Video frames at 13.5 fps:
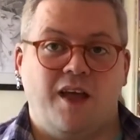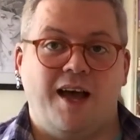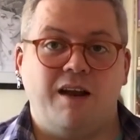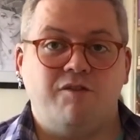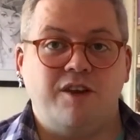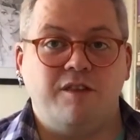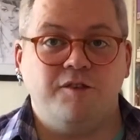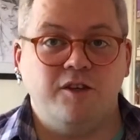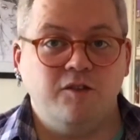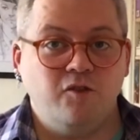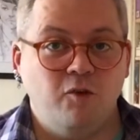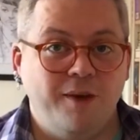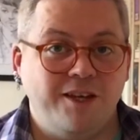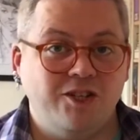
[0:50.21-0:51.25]
and I've read the first
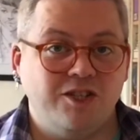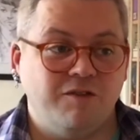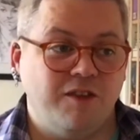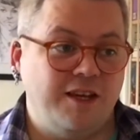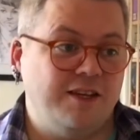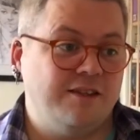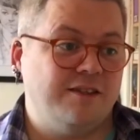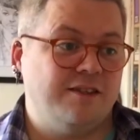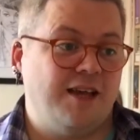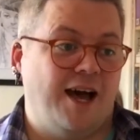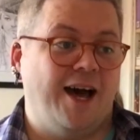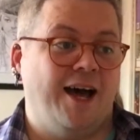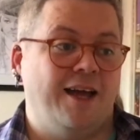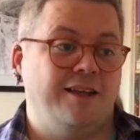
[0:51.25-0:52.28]
few pages of this
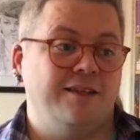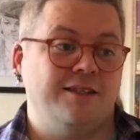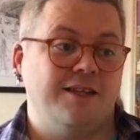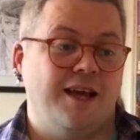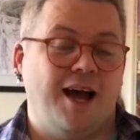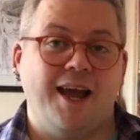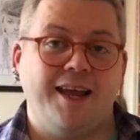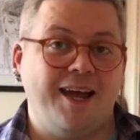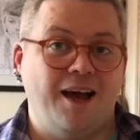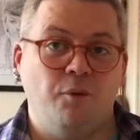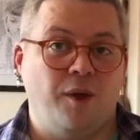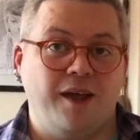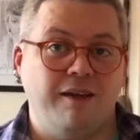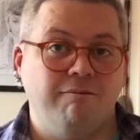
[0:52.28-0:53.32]
and I
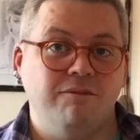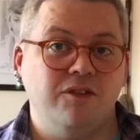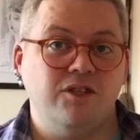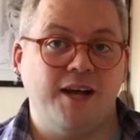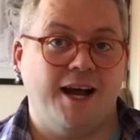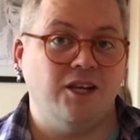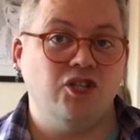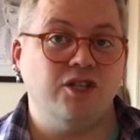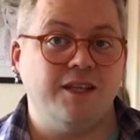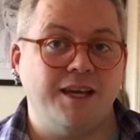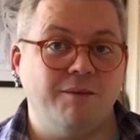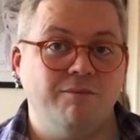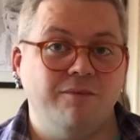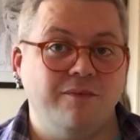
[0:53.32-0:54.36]
can't wait to
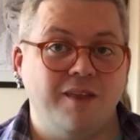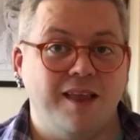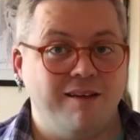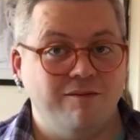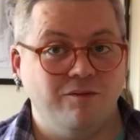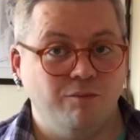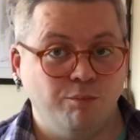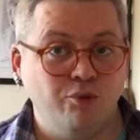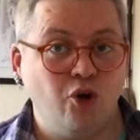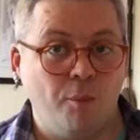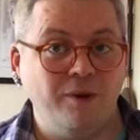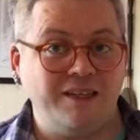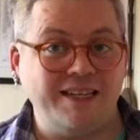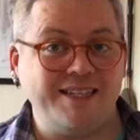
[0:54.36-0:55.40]
actually
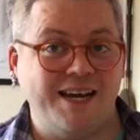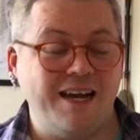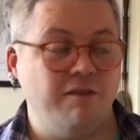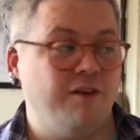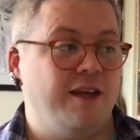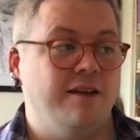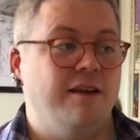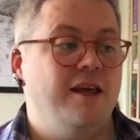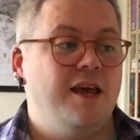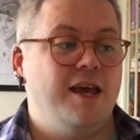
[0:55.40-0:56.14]
properly dive in.